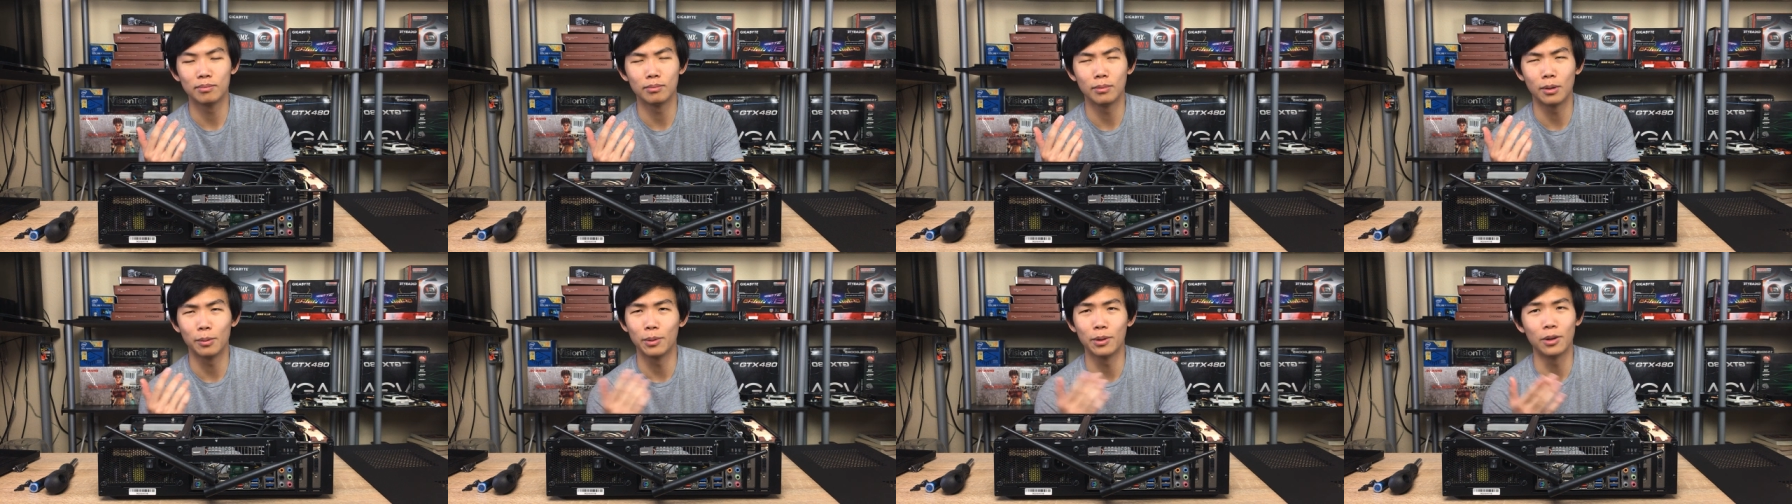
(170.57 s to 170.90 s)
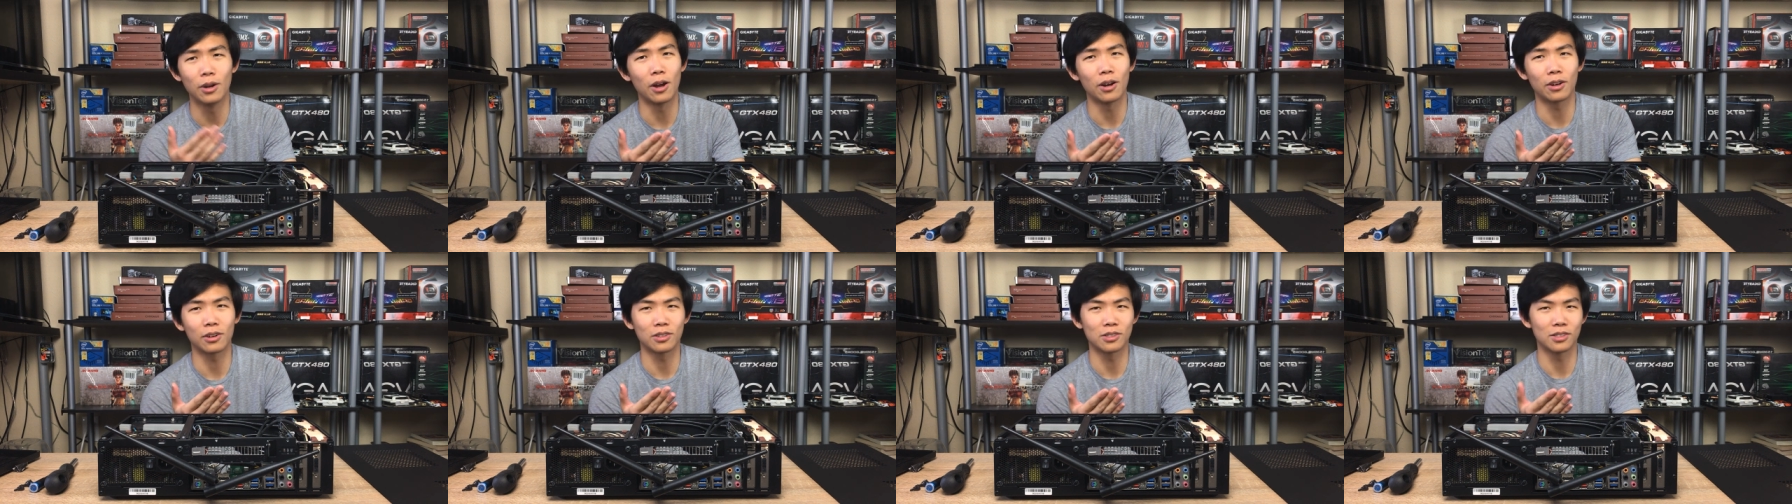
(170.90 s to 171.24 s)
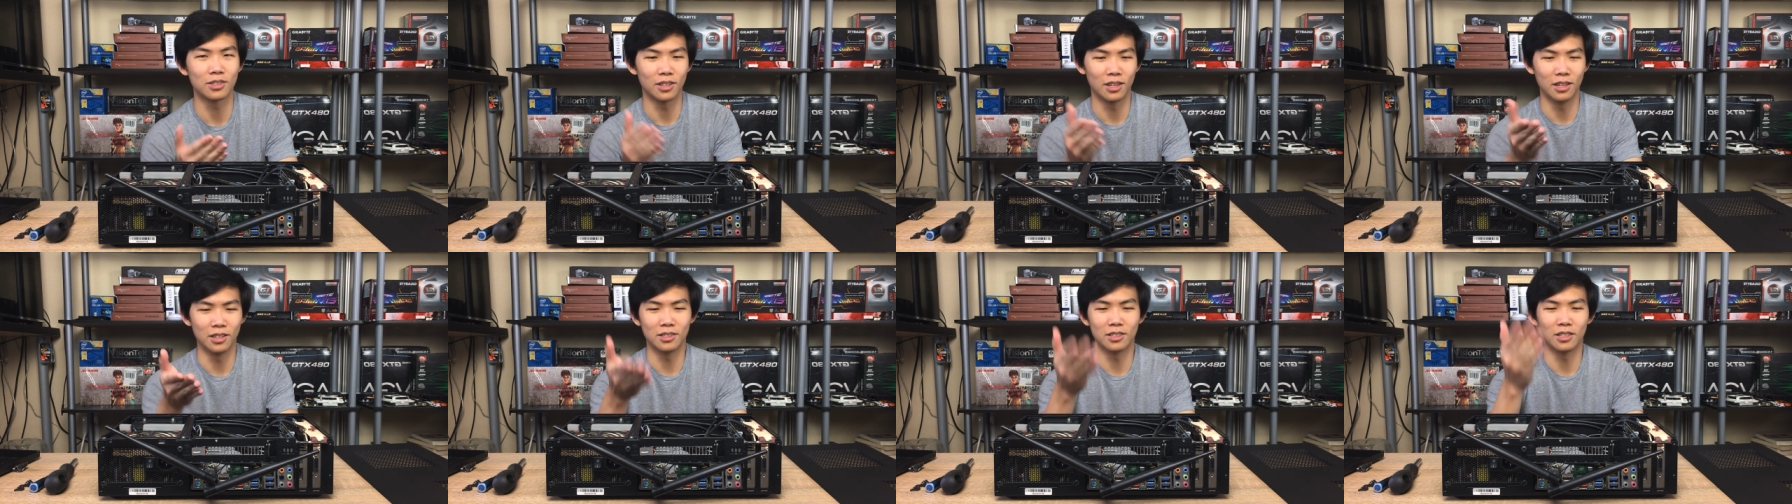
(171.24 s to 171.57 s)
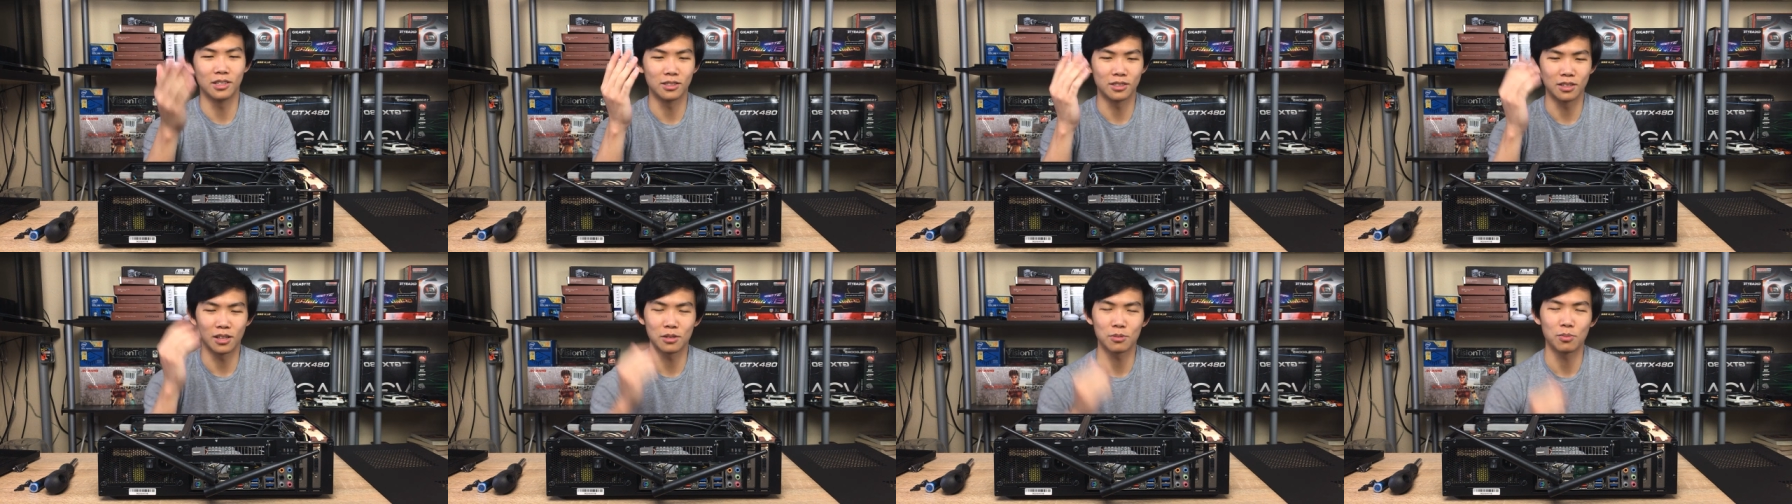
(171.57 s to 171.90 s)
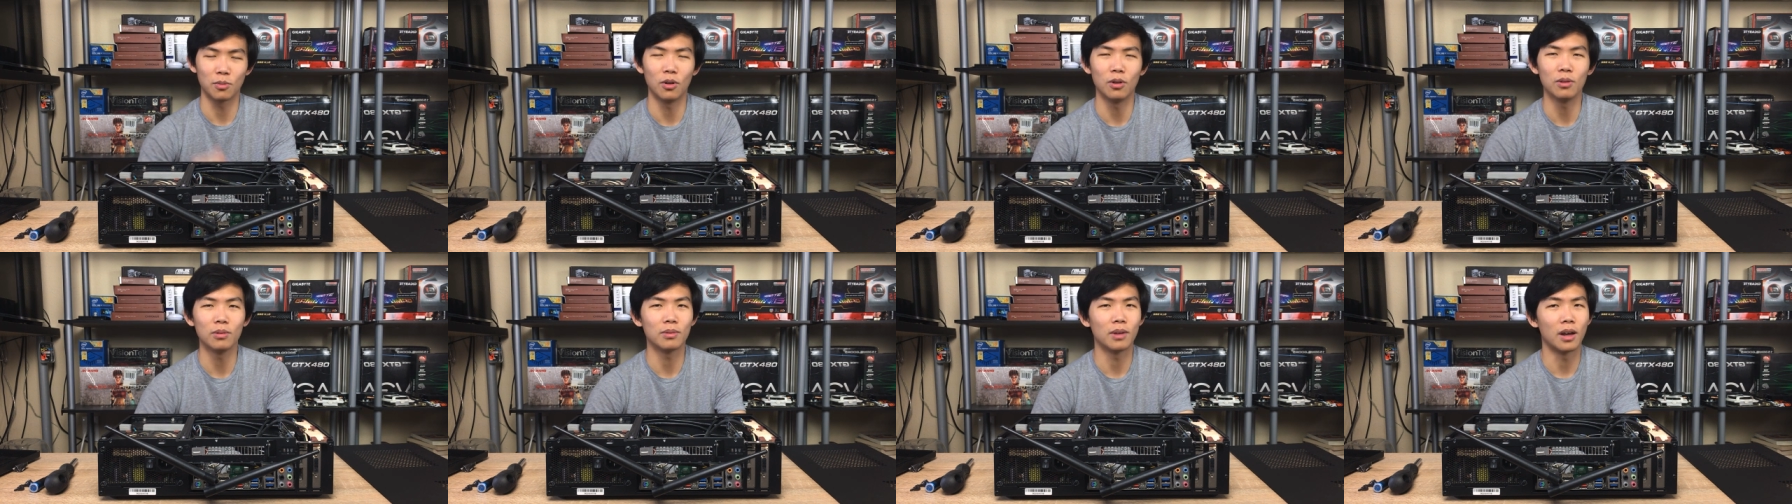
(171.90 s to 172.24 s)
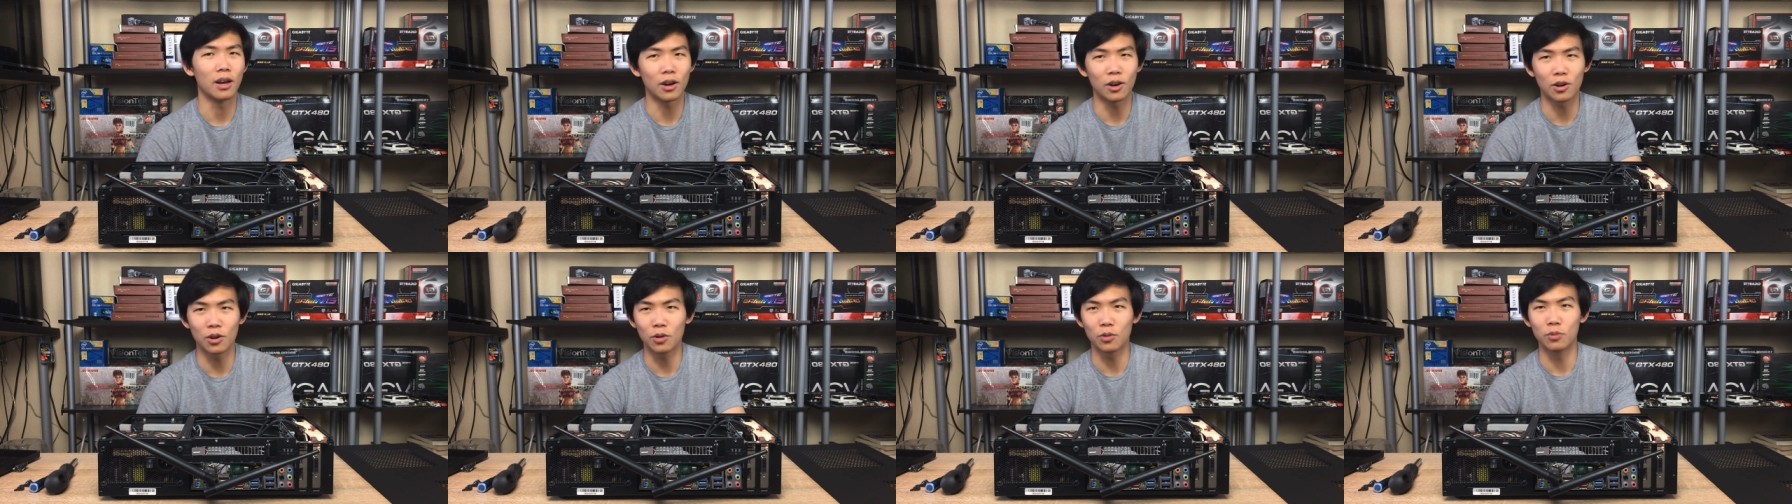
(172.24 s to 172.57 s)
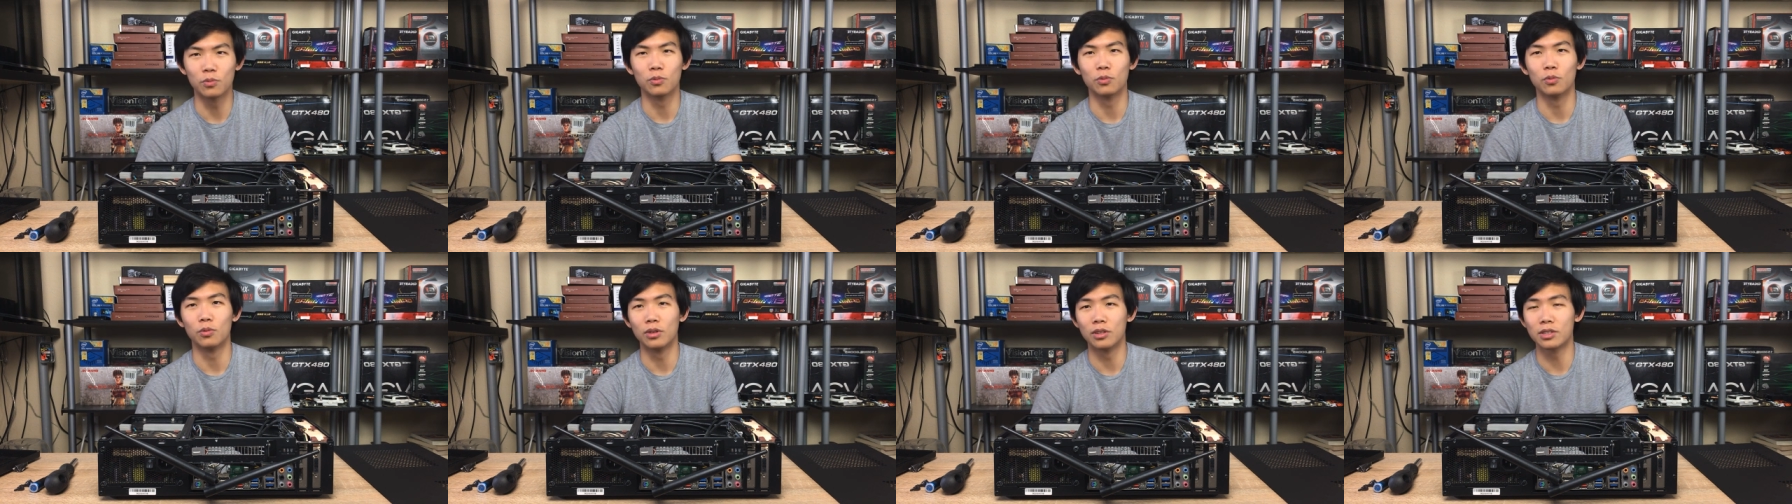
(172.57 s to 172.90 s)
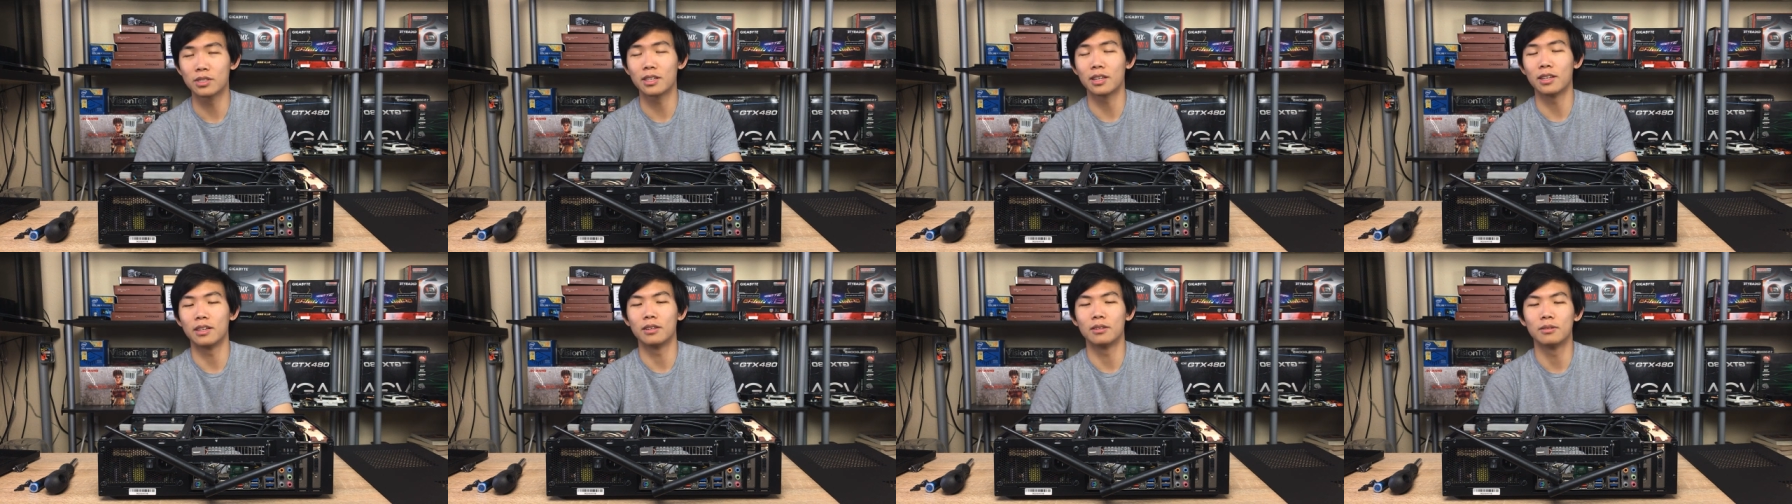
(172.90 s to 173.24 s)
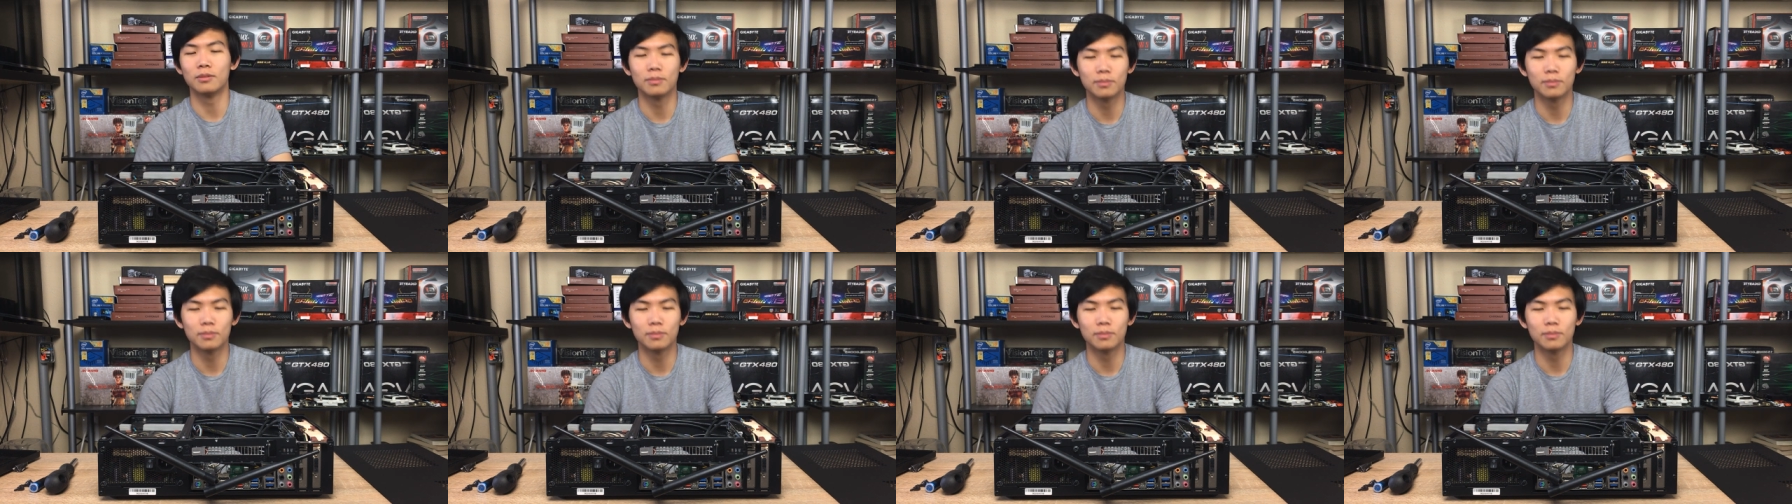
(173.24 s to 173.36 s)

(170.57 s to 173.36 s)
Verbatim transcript: Maybe not, because the heatsinks that small. I don't know. We'll see.